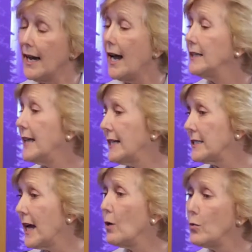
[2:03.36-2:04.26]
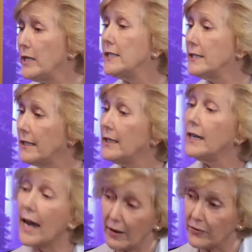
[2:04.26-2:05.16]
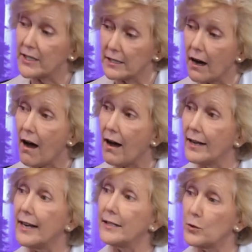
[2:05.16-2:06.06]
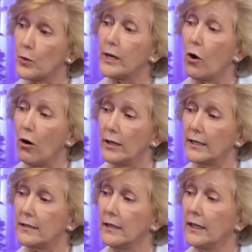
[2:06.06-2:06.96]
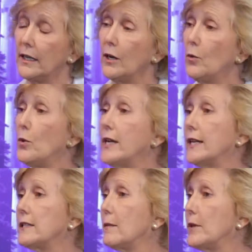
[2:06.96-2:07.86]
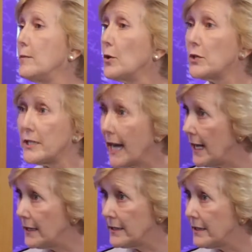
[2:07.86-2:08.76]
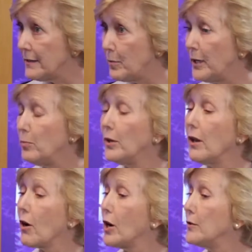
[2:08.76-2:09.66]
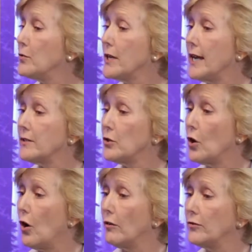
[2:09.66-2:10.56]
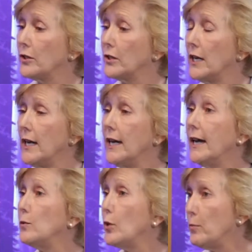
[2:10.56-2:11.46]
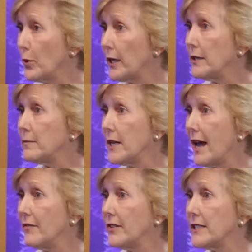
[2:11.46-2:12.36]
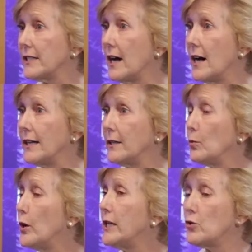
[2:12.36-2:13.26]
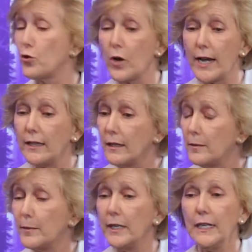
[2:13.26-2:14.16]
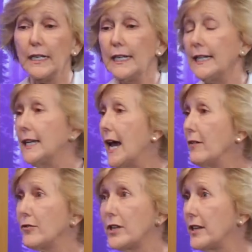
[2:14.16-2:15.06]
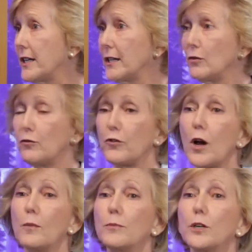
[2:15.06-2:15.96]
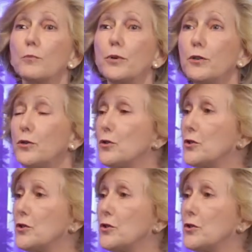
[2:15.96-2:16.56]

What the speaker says: And that's how we see FSI, as we call it. We get some of the most talented people our country has to offer, and we bring them to FSI, and we train them in everything from computer